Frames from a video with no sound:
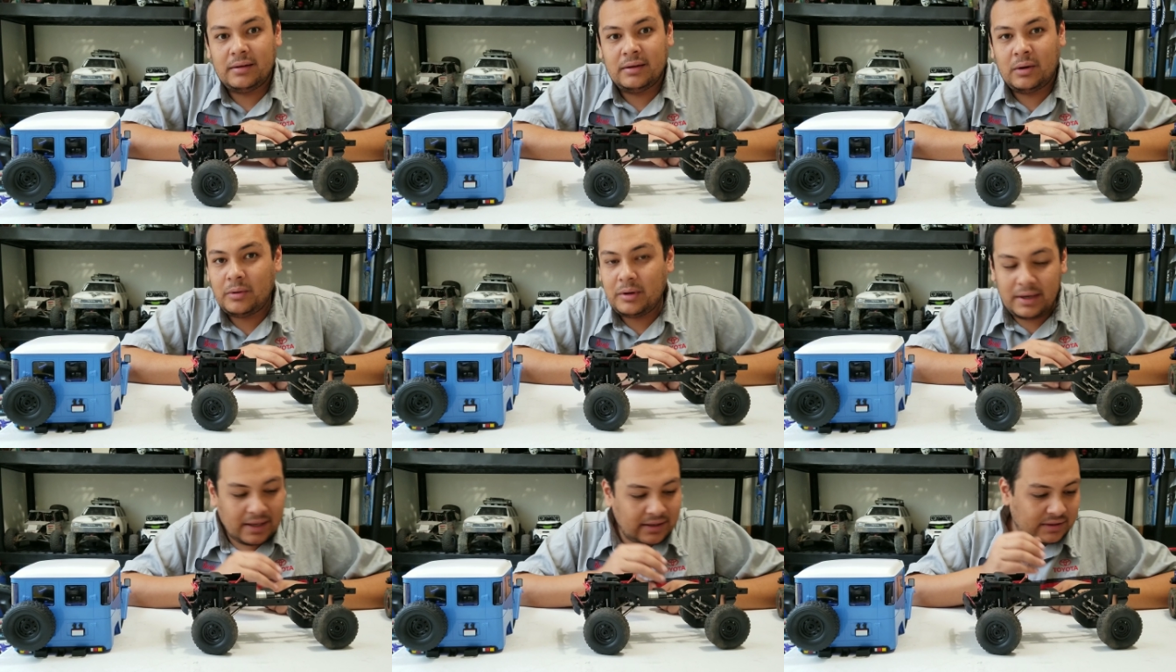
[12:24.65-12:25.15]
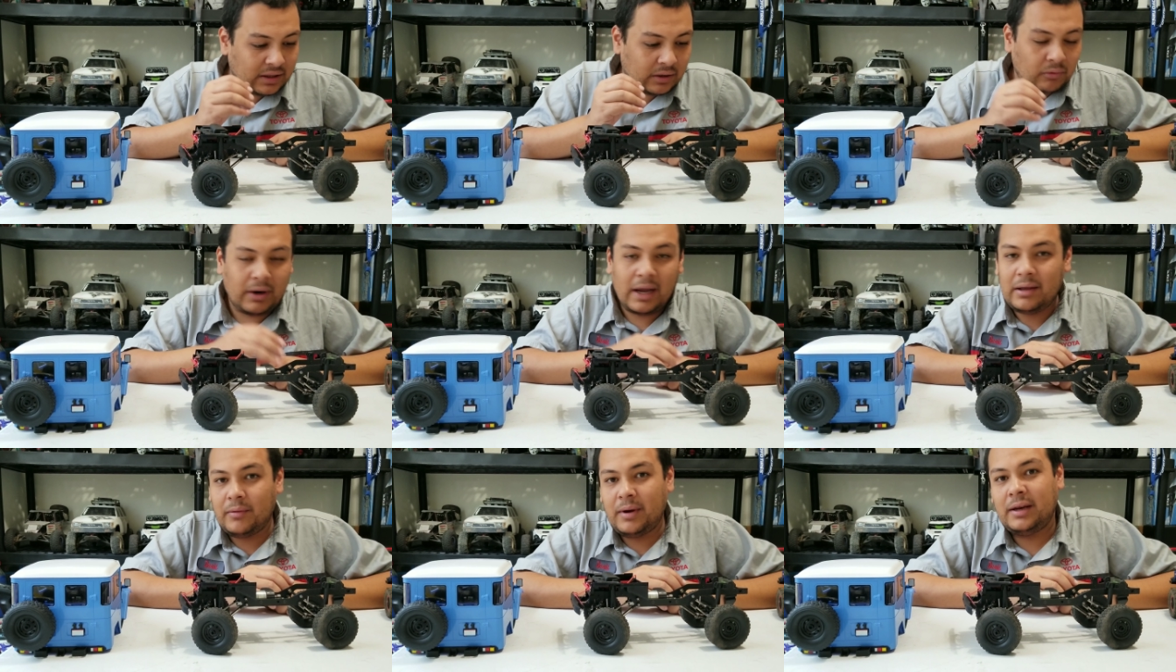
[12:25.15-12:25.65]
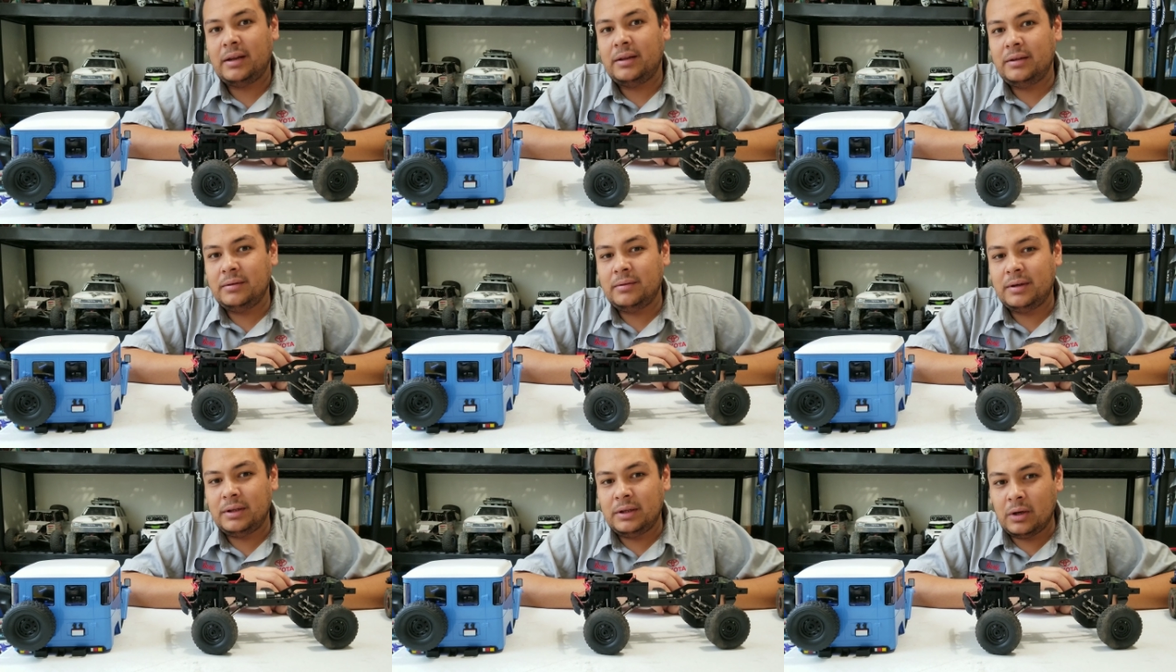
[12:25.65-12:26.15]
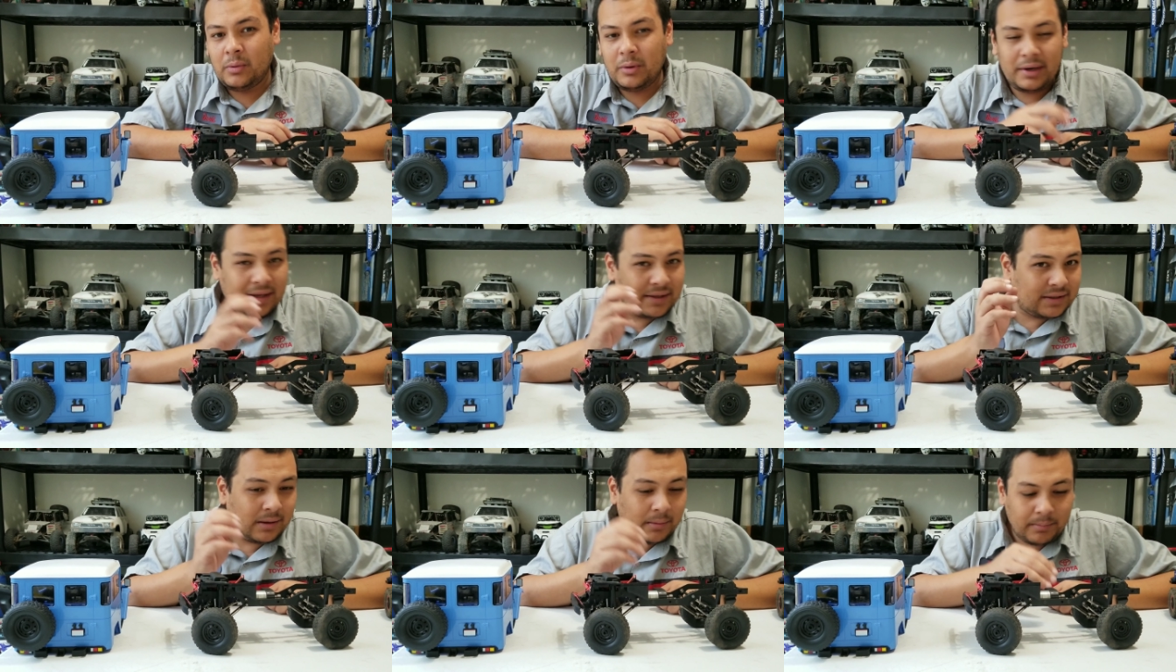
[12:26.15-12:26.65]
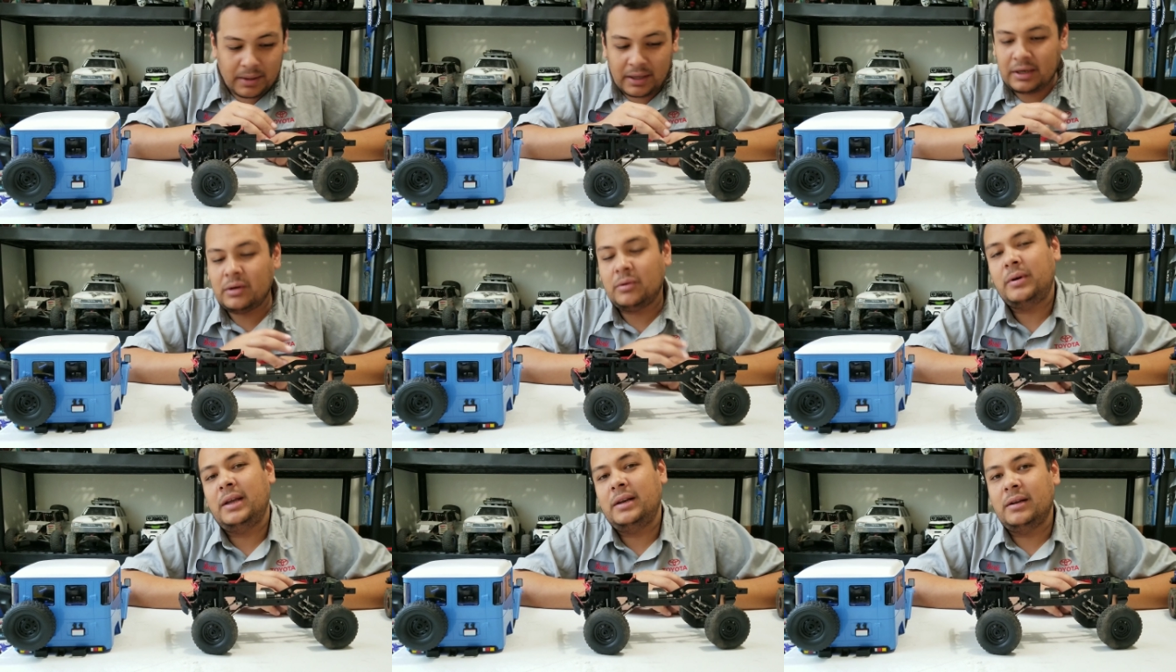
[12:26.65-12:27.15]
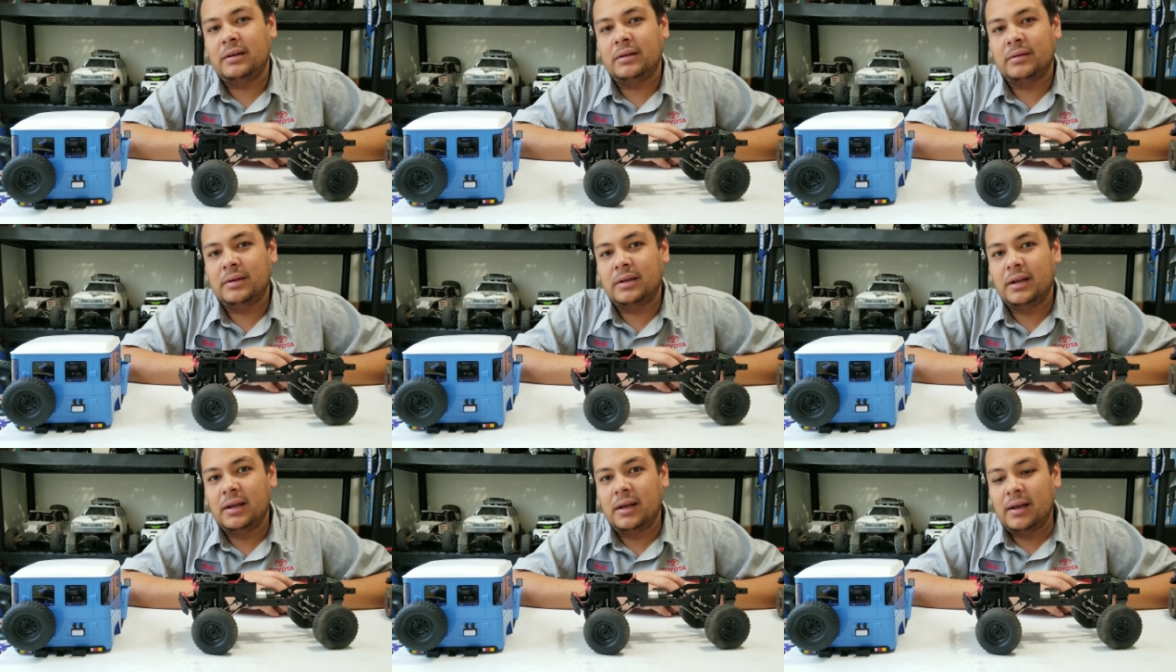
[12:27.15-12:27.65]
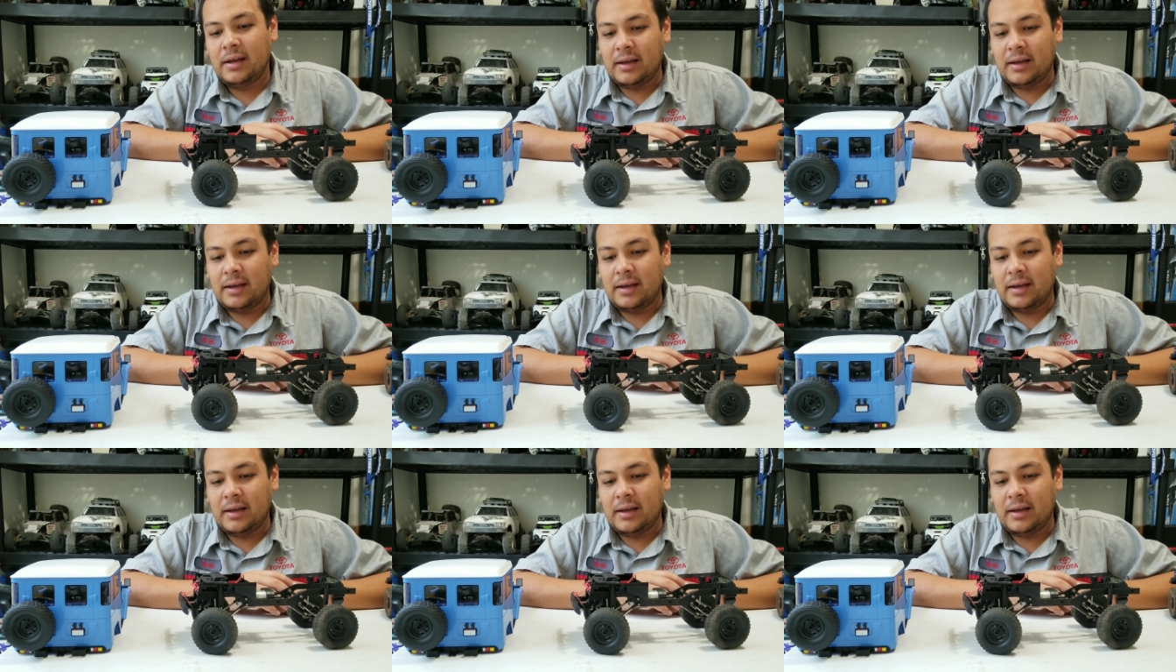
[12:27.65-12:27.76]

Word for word: No one has the right way to do it. No one has the better way to do it.